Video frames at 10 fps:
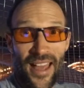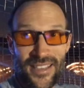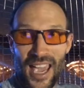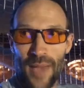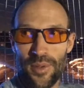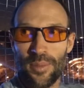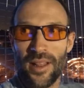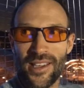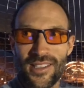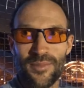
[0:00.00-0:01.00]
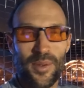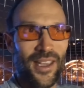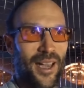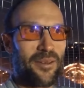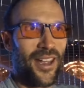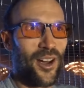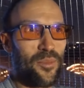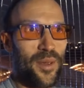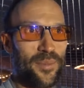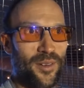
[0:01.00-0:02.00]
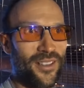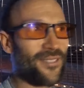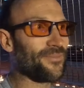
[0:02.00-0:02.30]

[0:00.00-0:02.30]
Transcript: That's a happy place, being able to help people.